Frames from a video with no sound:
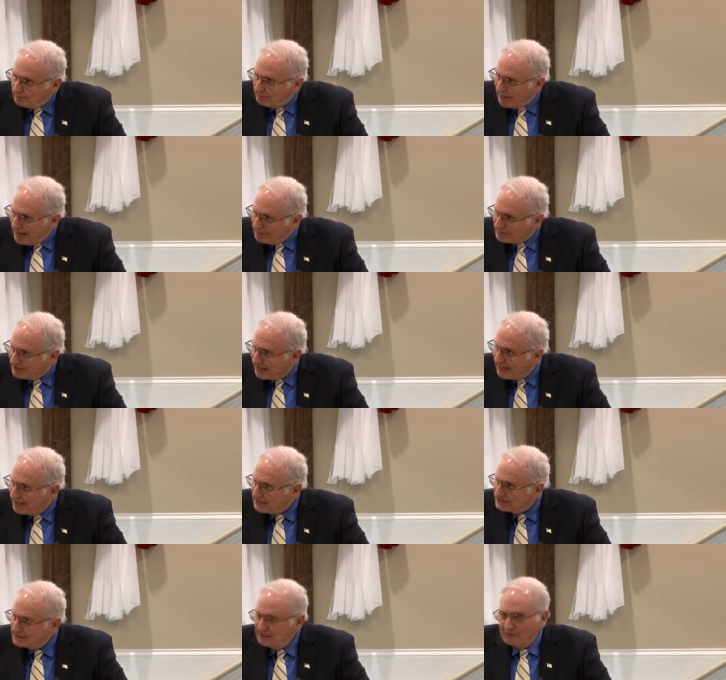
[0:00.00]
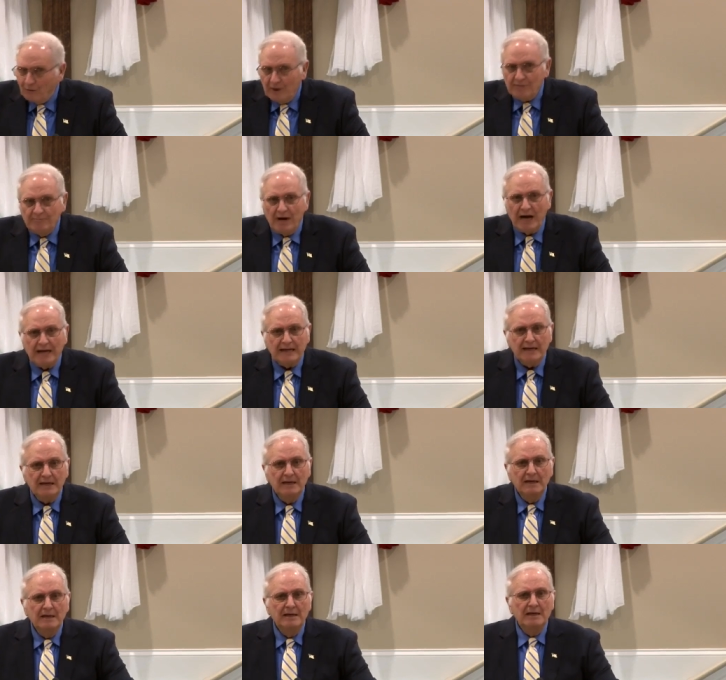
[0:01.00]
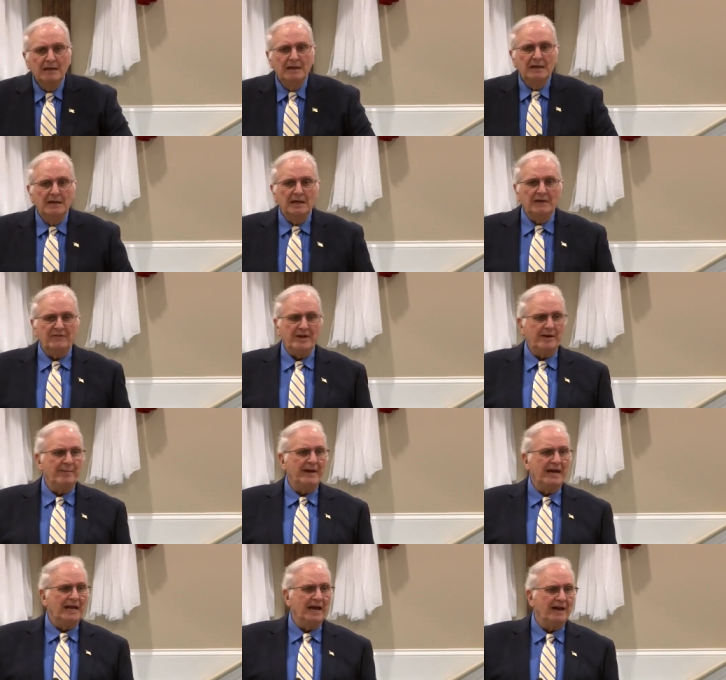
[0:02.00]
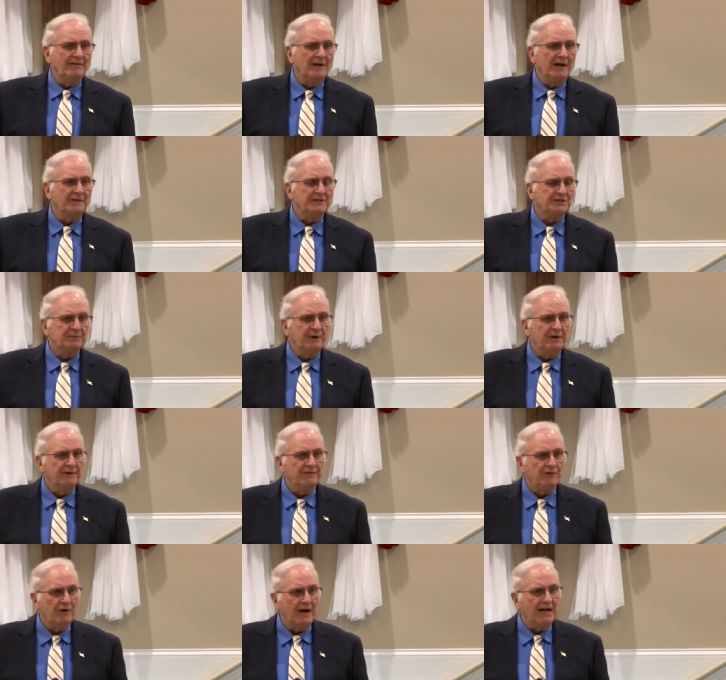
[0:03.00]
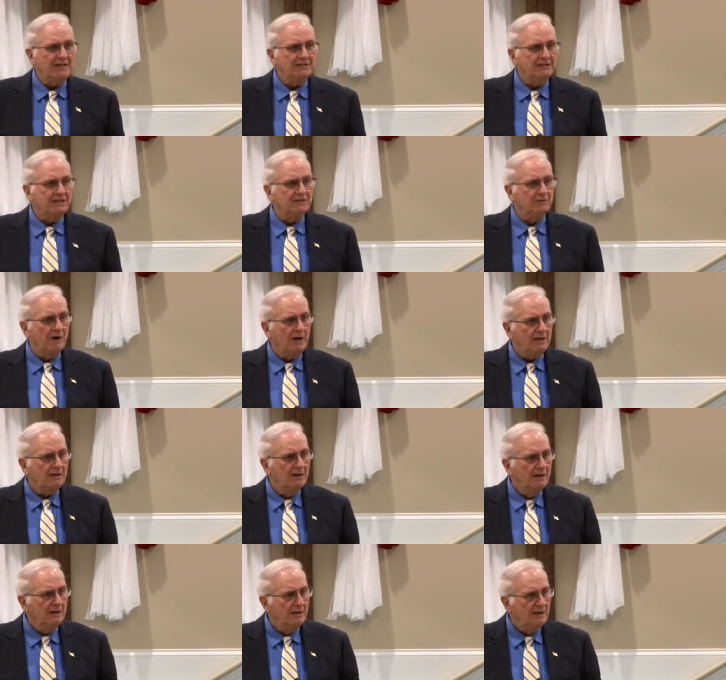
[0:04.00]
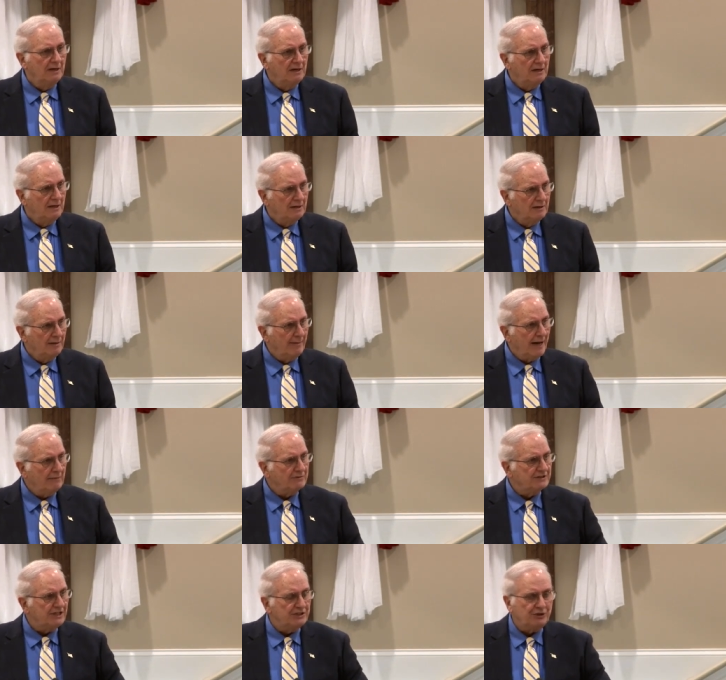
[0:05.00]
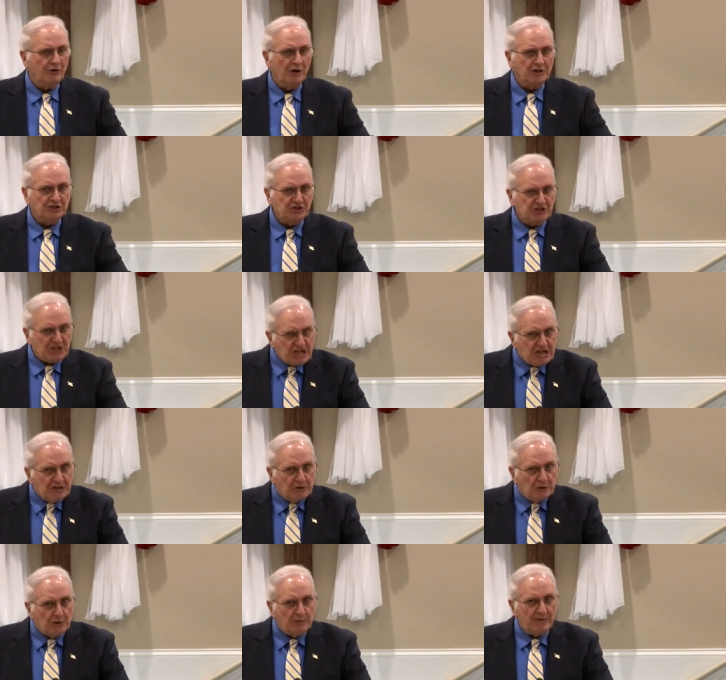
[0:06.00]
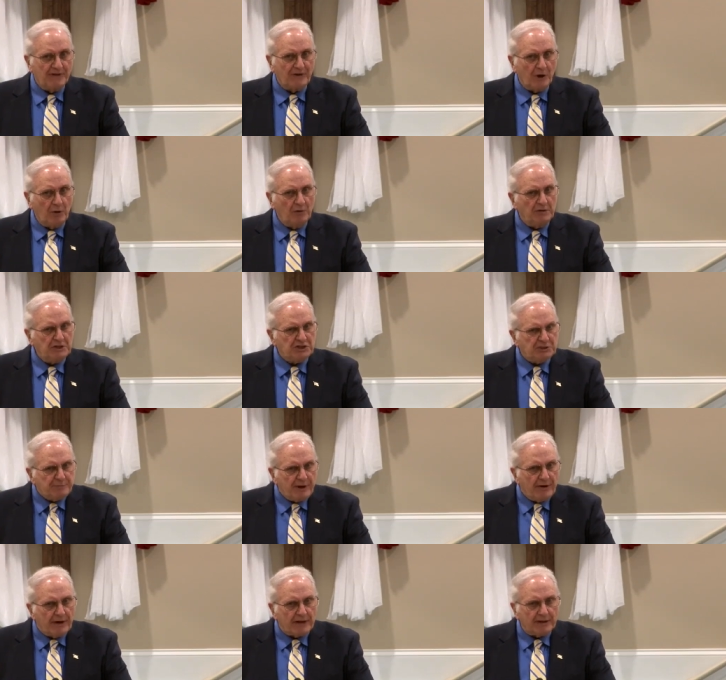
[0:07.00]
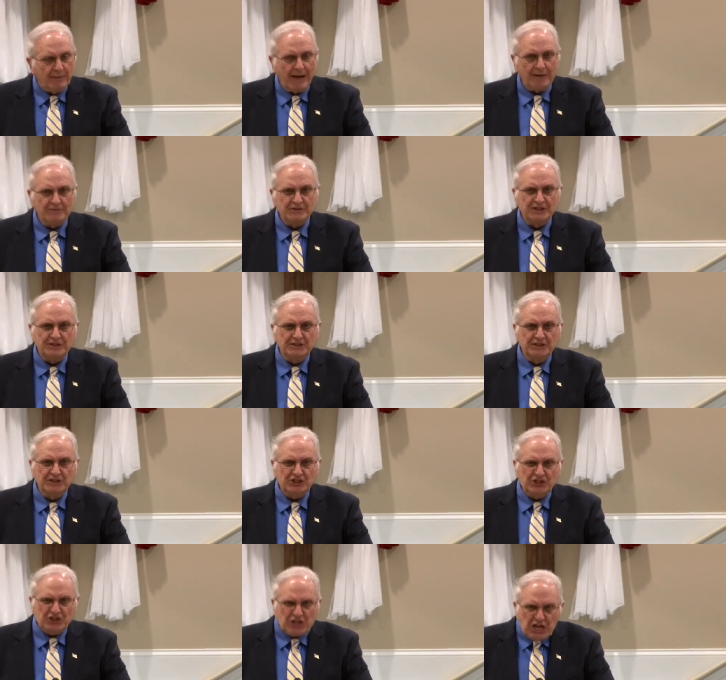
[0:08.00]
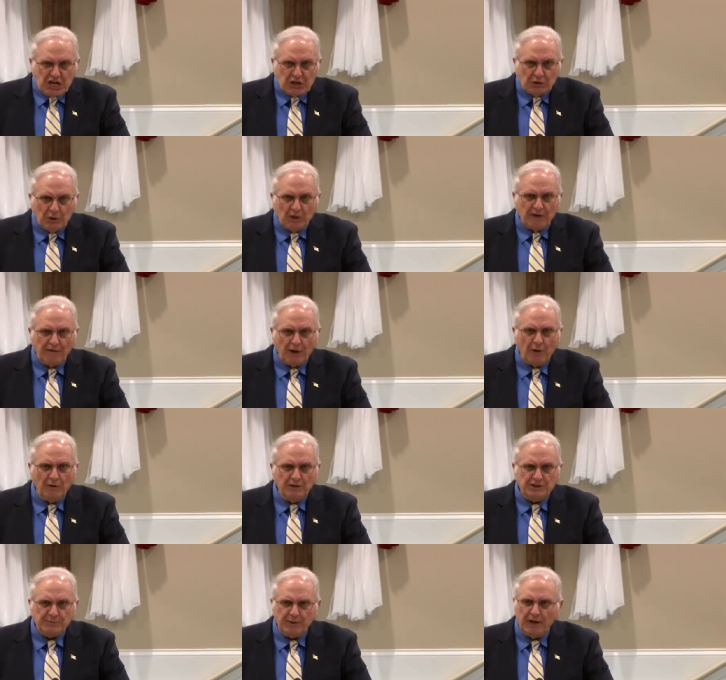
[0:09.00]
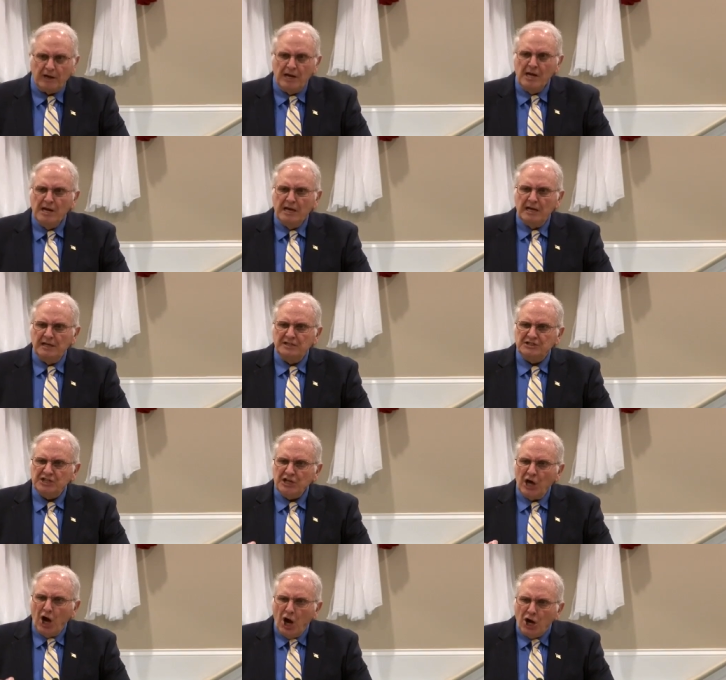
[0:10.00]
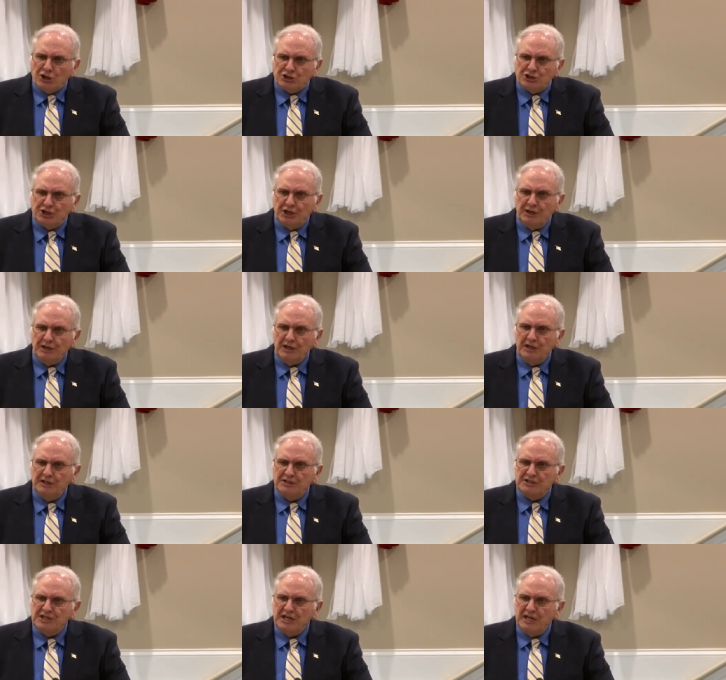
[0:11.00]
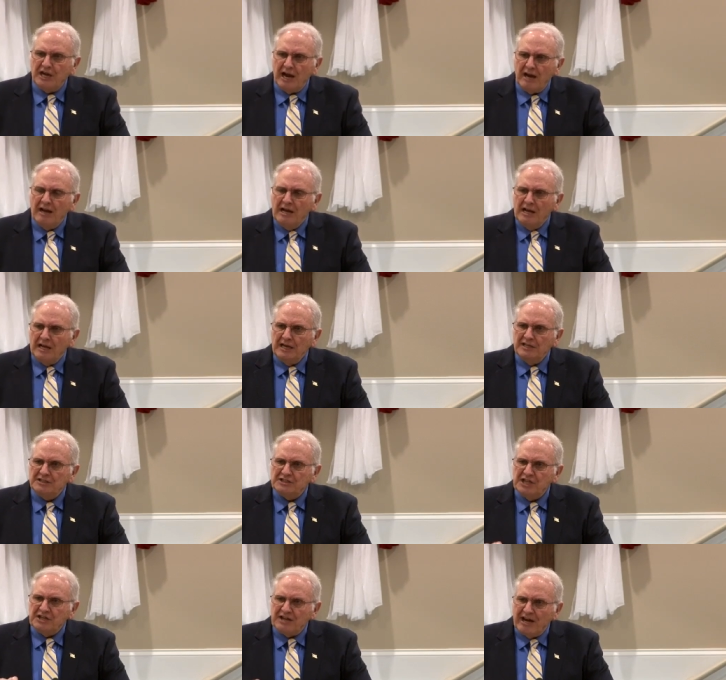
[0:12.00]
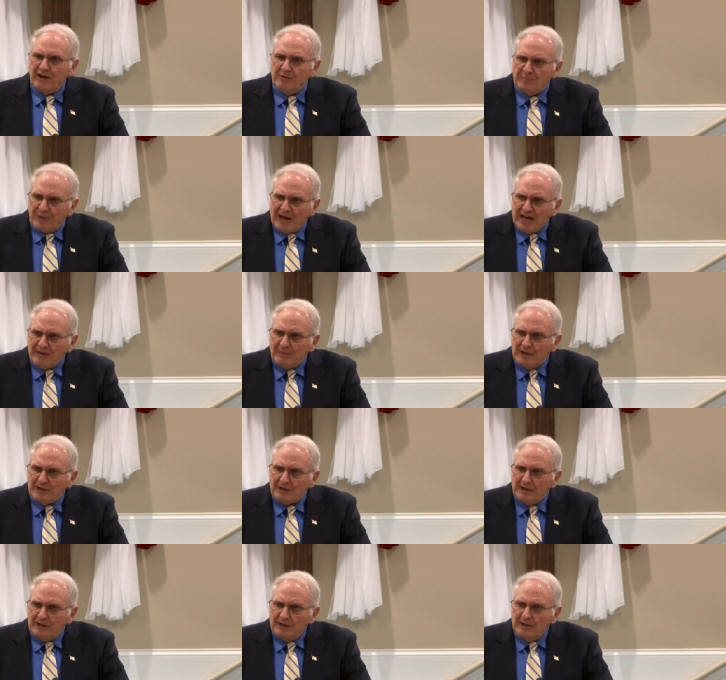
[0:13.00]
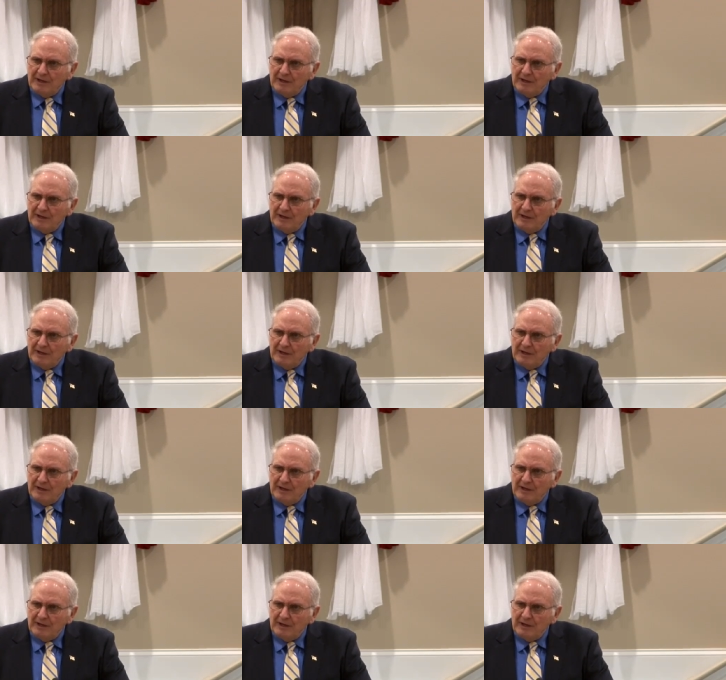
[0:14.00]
baptized into one body. If any man have not the Spirit of Christ, he's what? The Bible says you are sealed by the Holy Spirit. The Bible says the seal of the Holy Spirit. It is the unction, it is the, it is the down payment